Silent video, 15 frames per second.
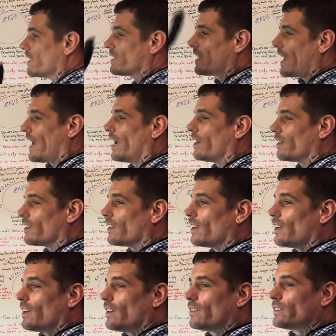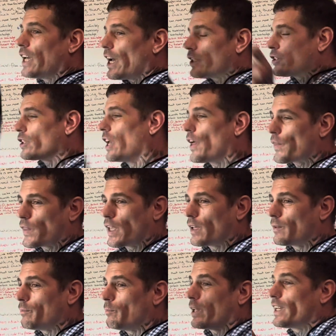can't touch
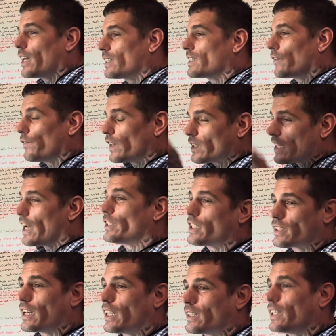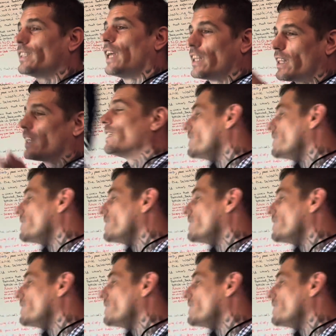nothing, because if it touches nothing, nothing is